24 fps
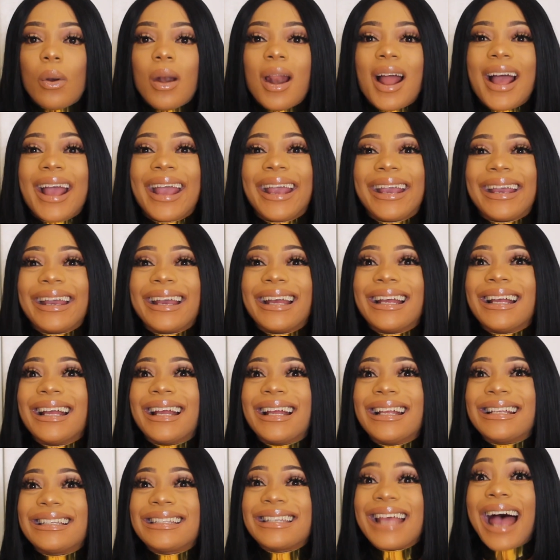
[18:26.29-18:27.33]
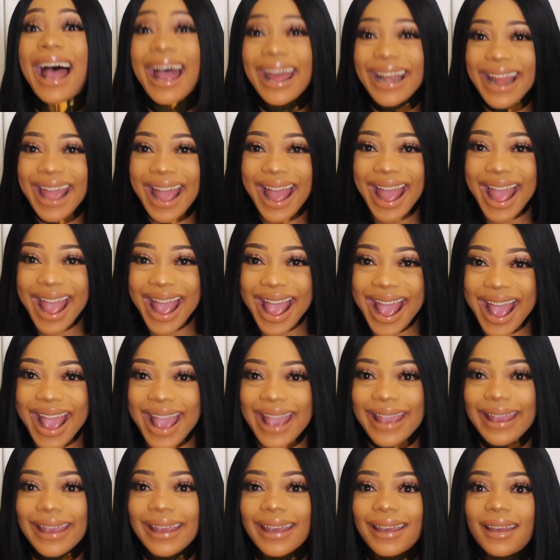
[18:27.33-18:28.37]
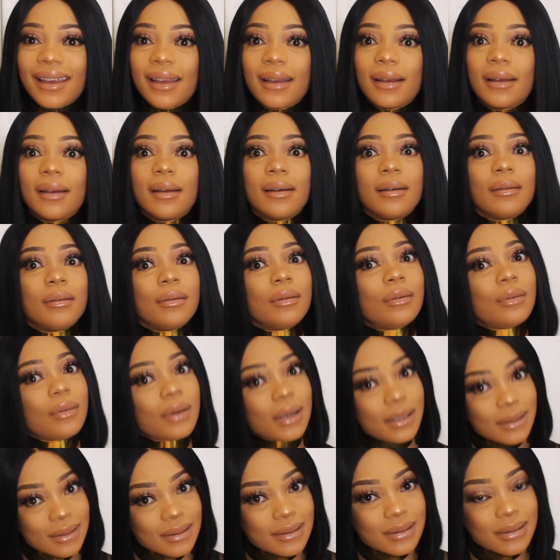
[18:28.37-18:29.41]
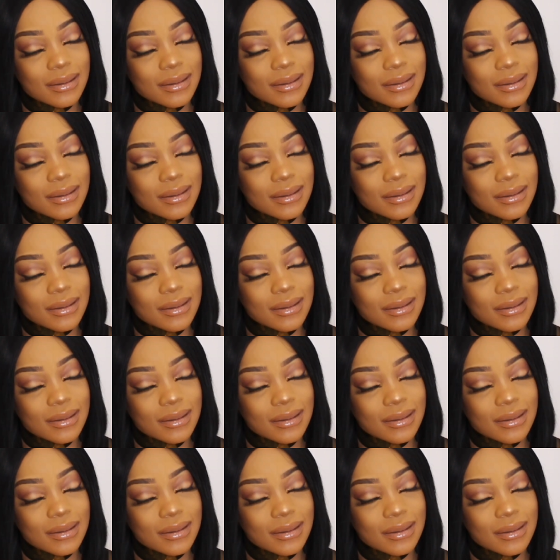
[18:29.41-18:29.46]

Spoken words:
Like, today. What?